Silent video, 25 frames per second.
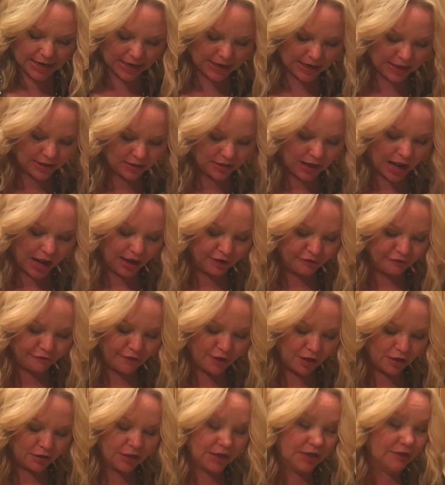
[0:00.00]
And I
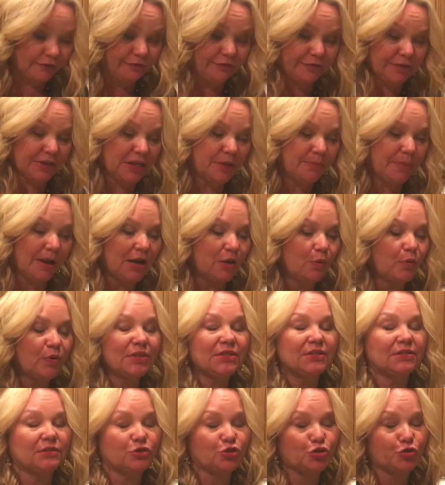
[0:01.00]
follow, if anybody
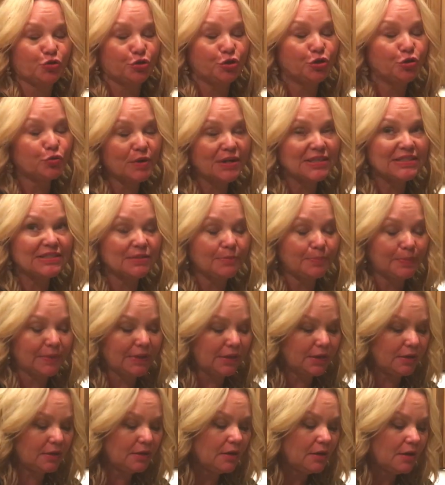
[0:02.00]
wants the true
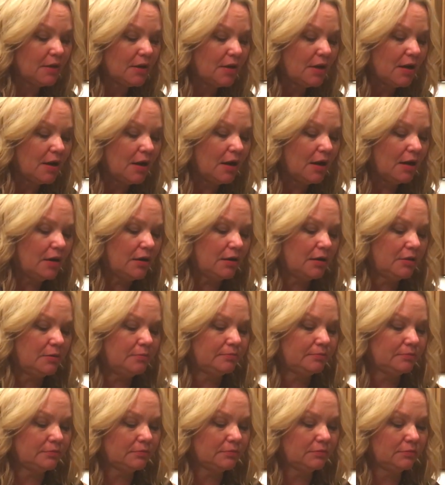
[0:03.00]
recipe,
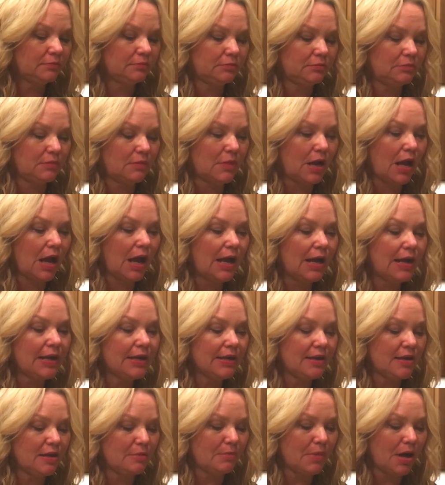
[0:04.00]
I
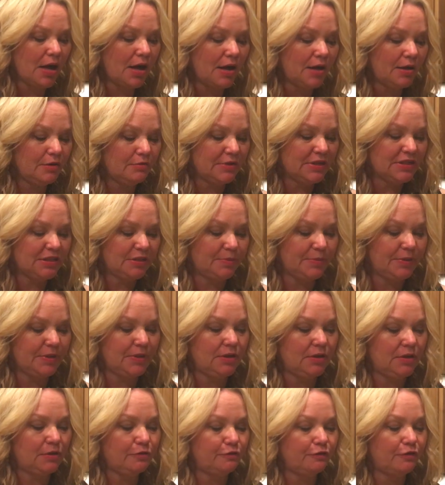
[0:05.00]
get my
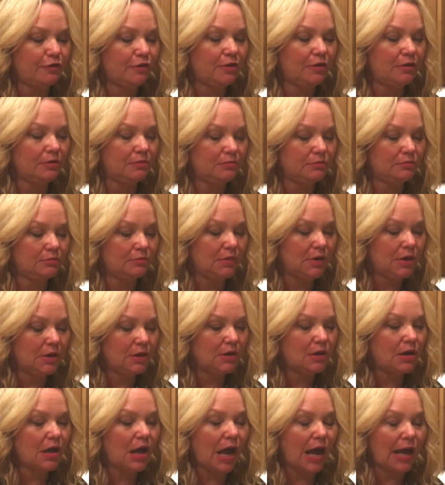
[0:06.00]
recipe from
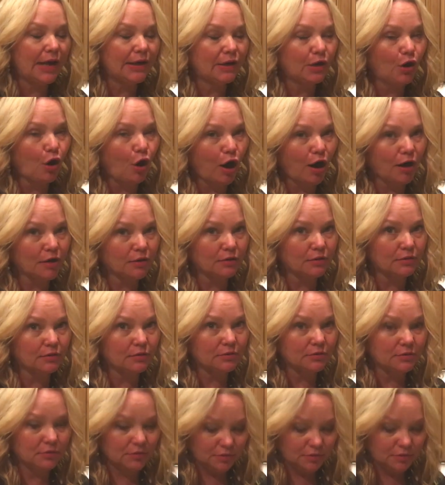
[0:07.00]
Ina Garten,